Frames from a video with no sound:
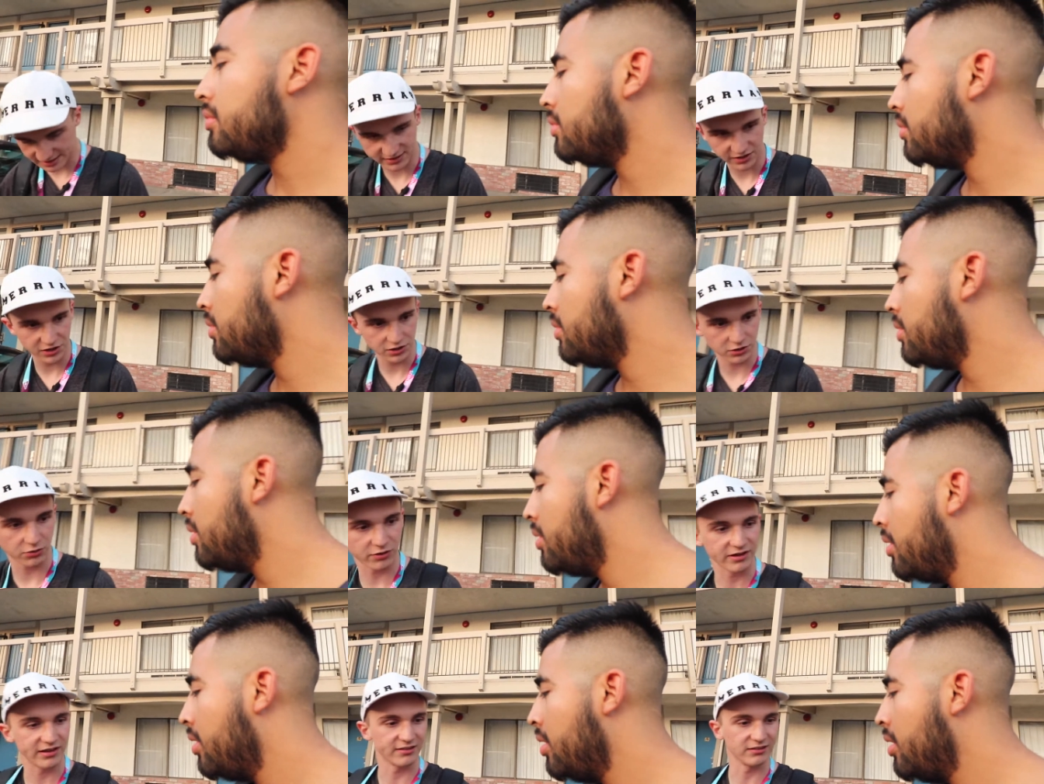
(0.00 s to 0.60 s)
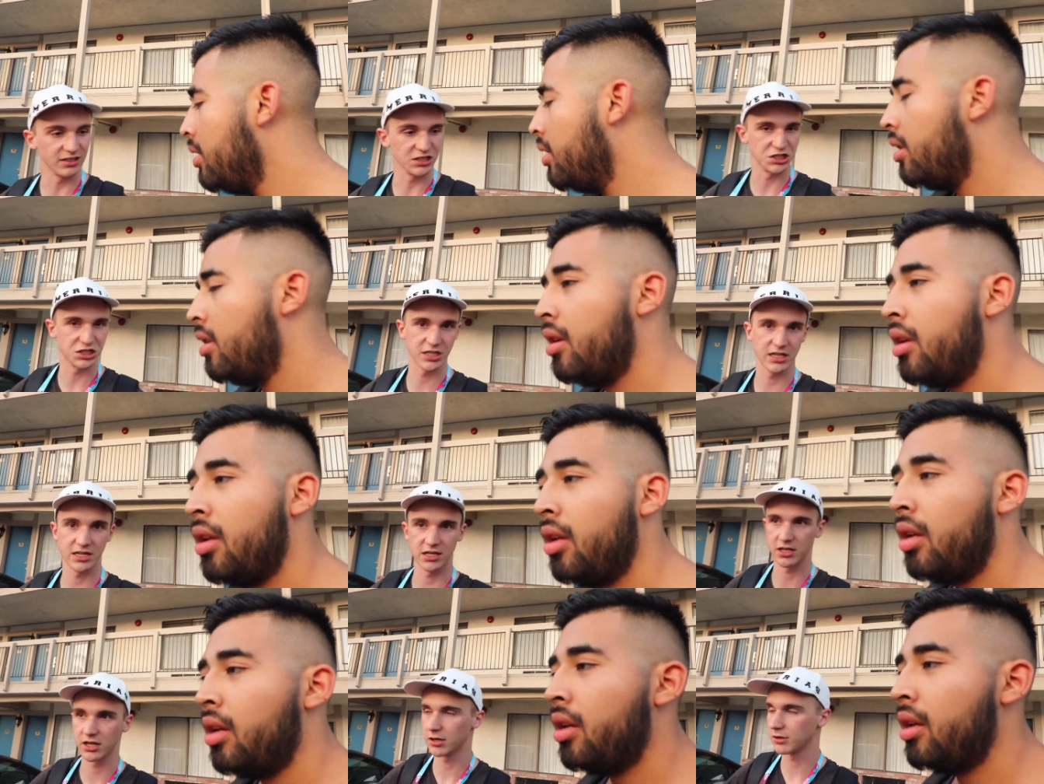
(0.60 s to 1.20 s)
that's how you know he's
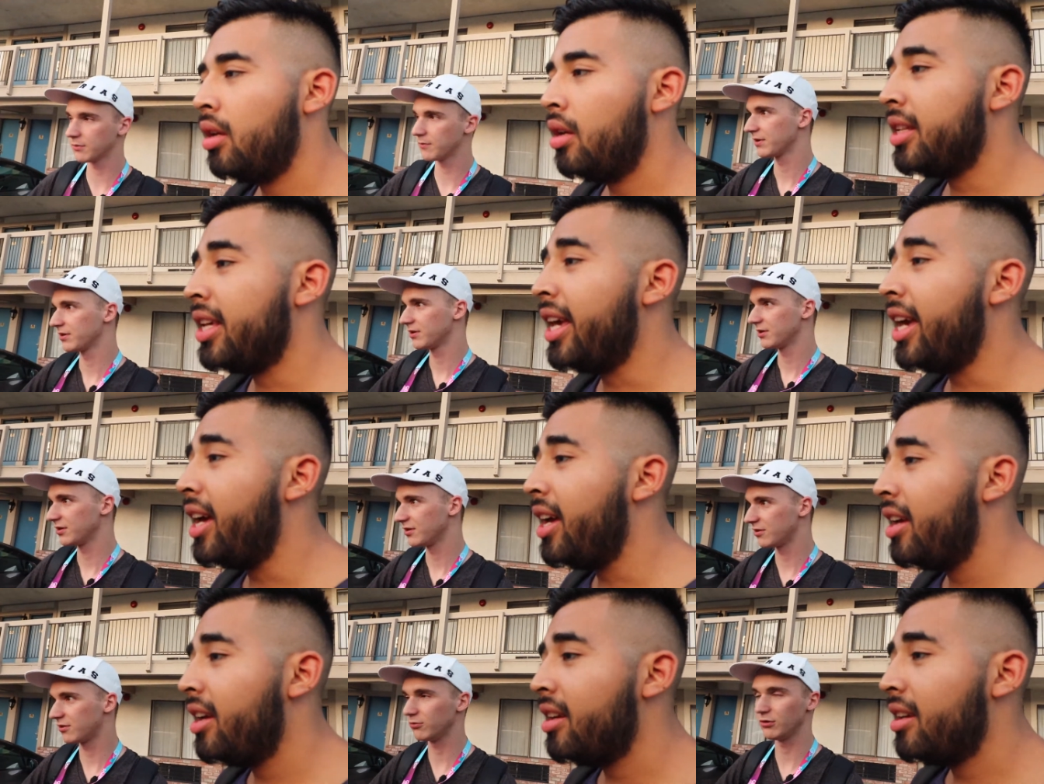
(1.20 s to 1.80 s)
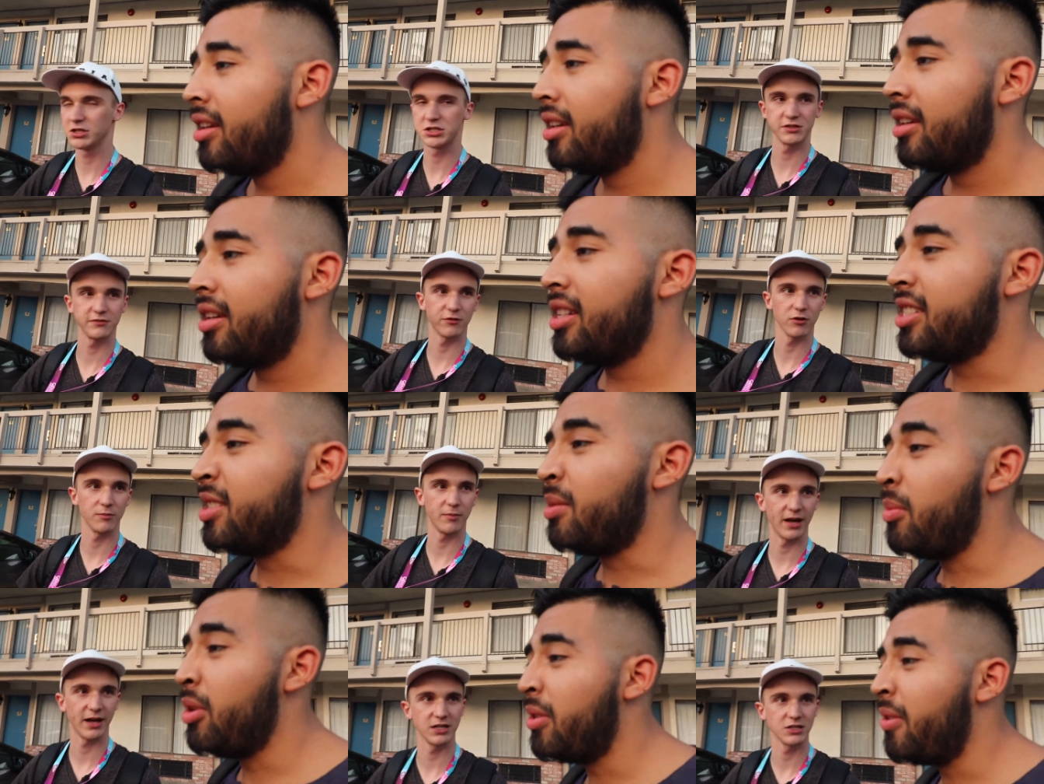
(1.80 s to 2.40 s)
legit. You know? Yeah. Too legit
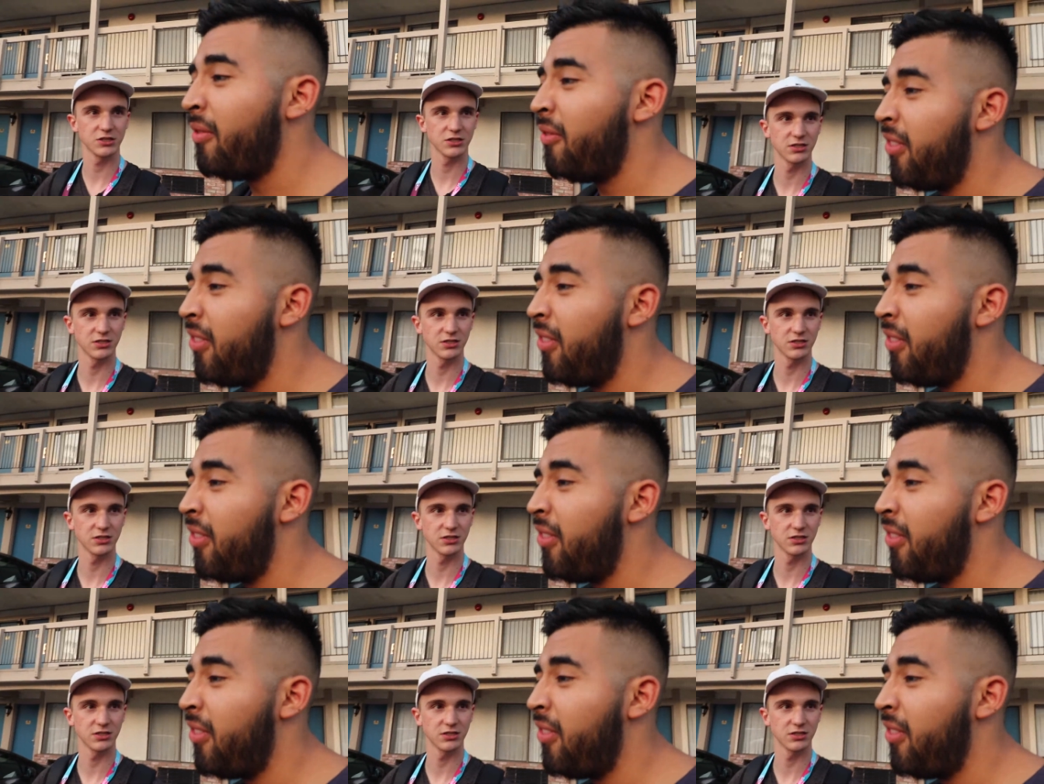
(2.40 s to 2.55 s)
because I'm badge. on the